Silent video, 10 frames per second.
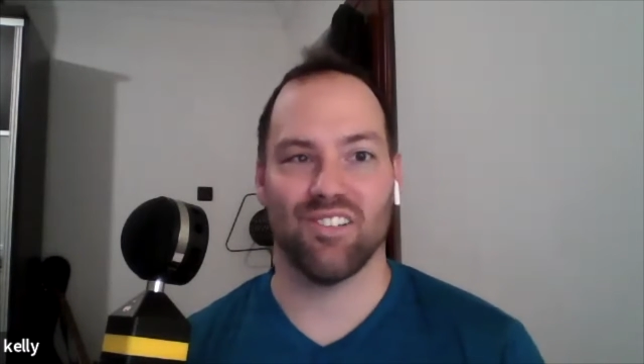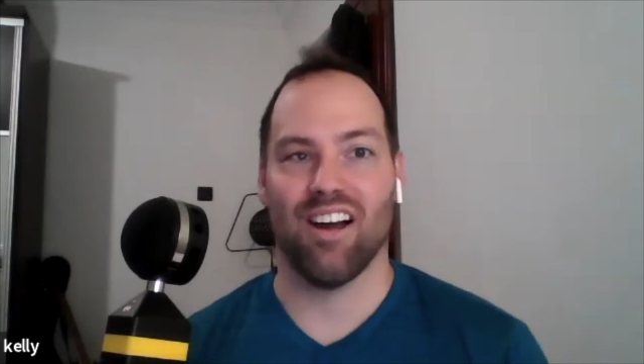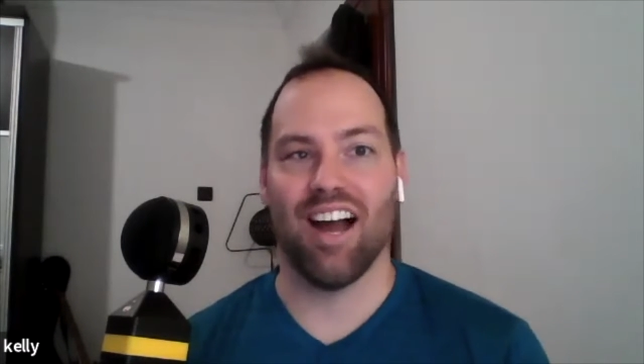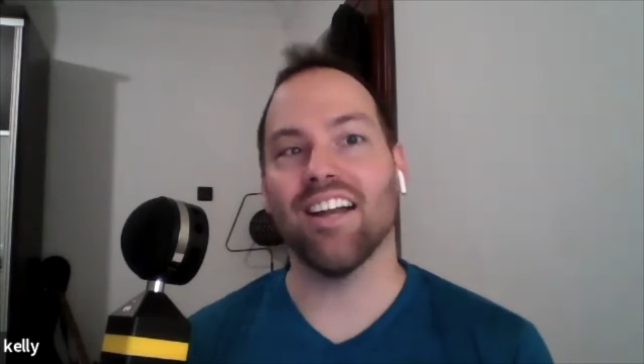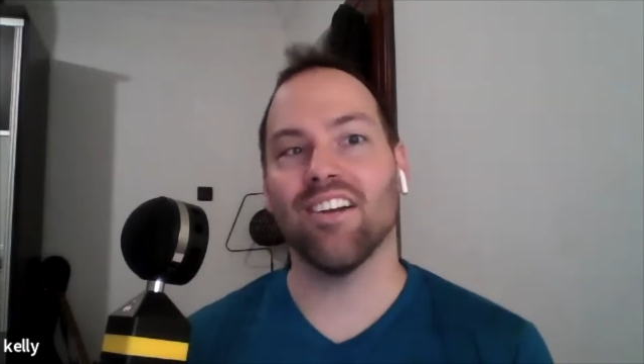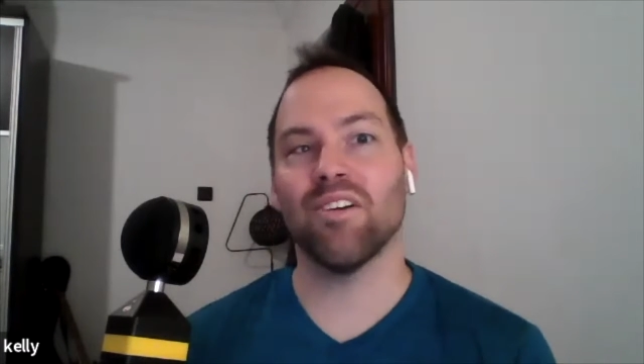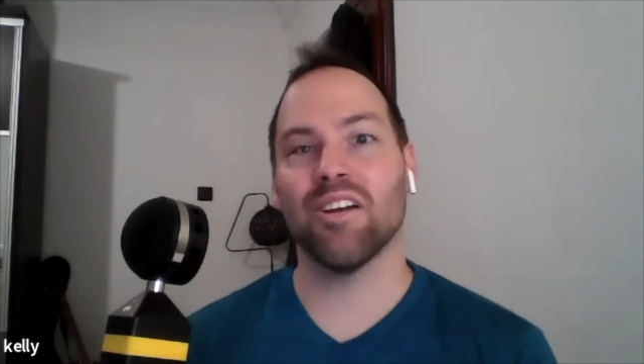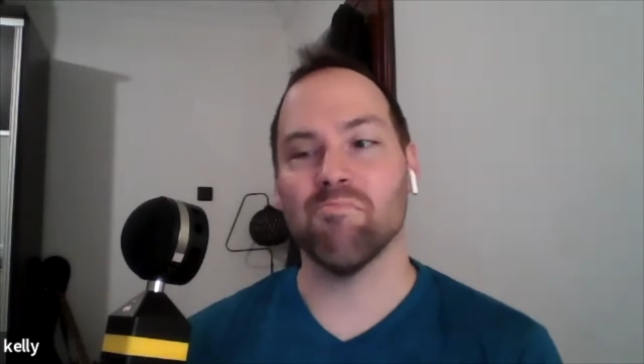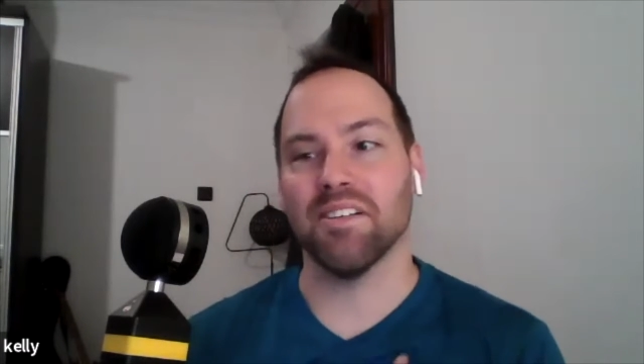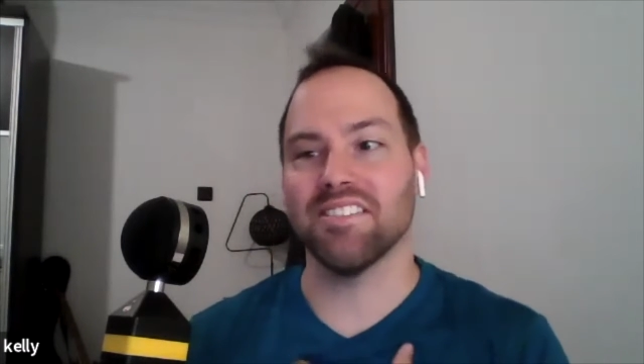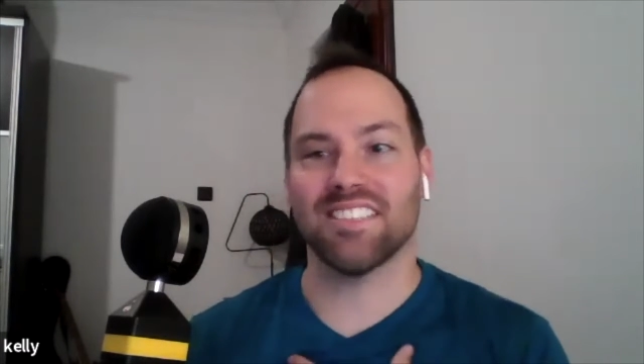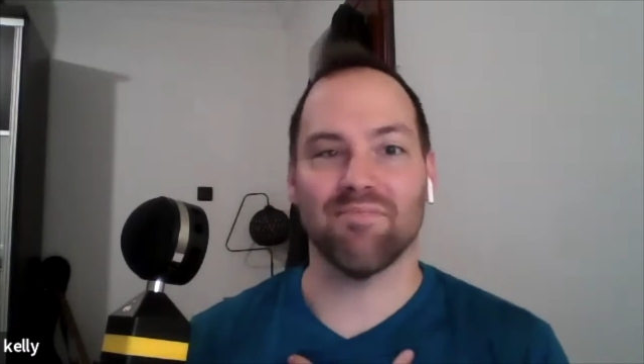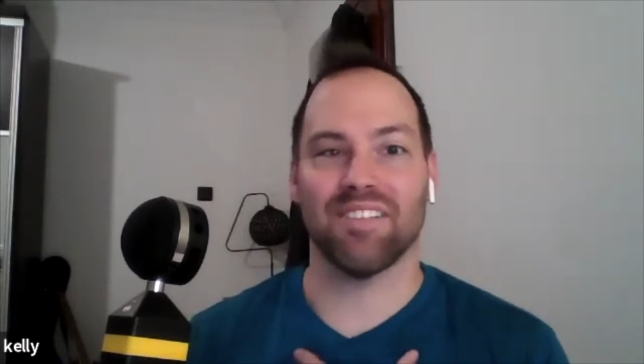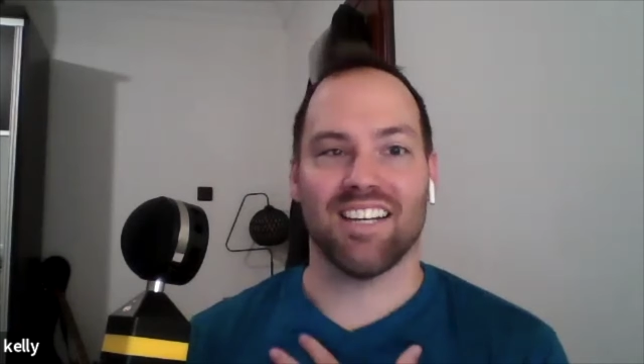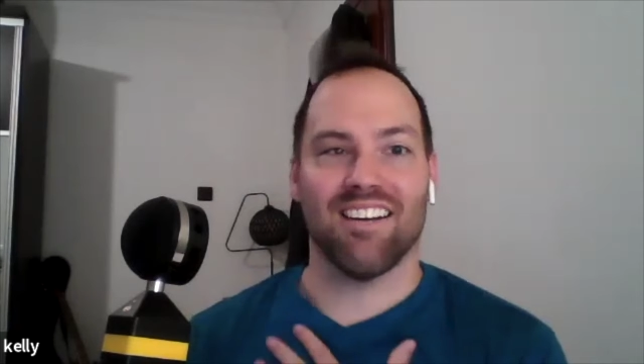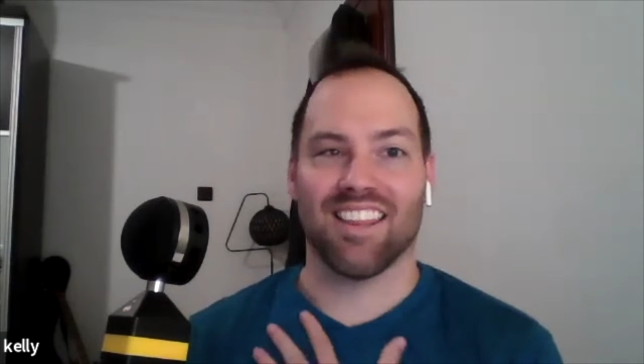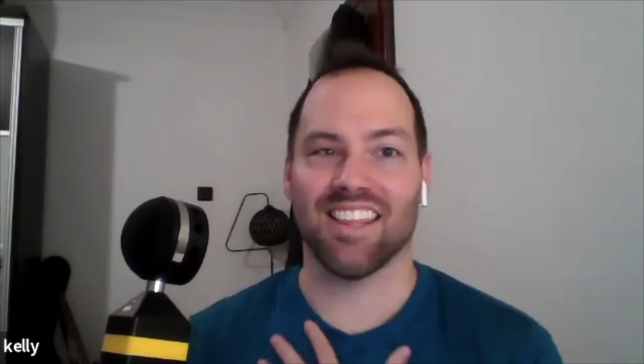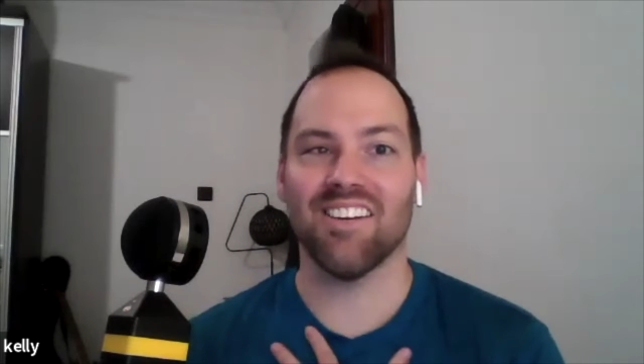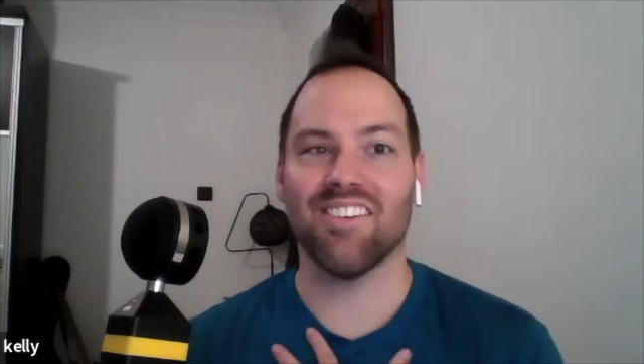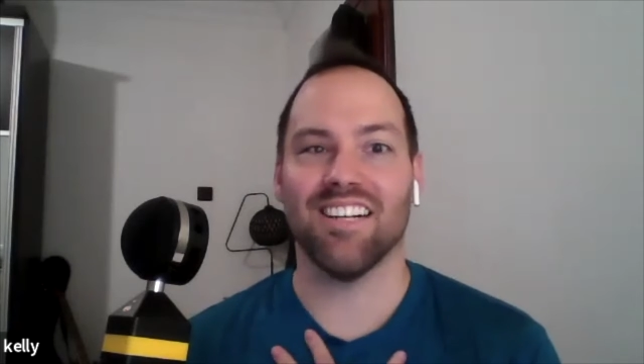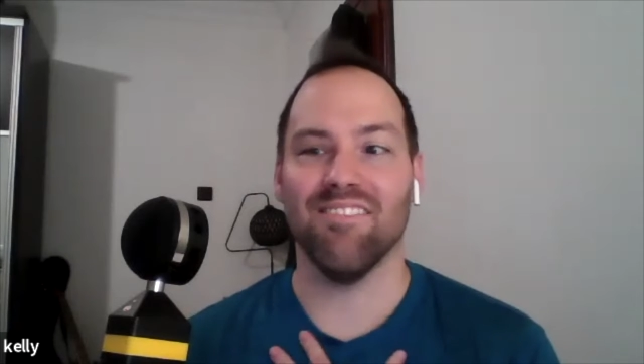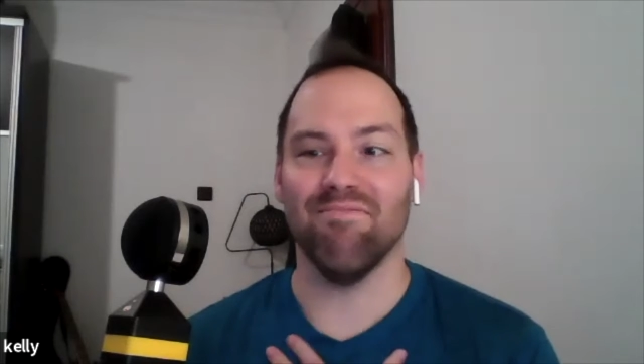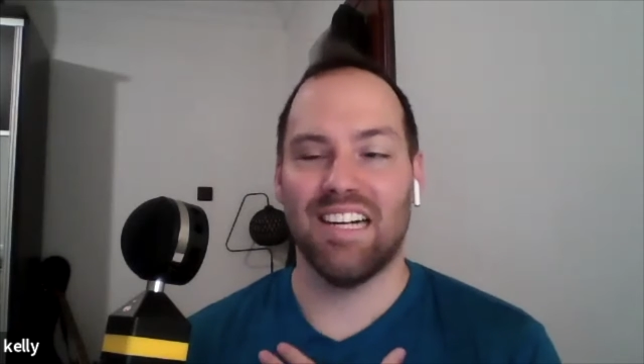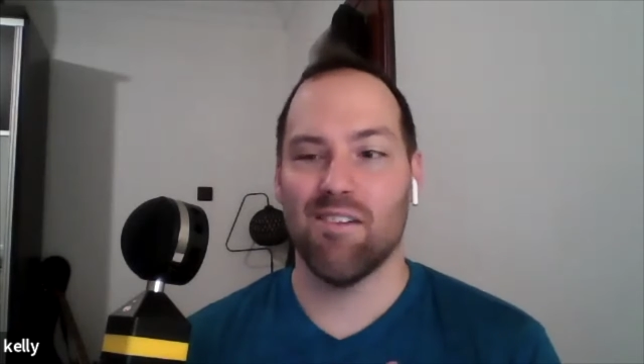So I don't want to build something on Ethereum,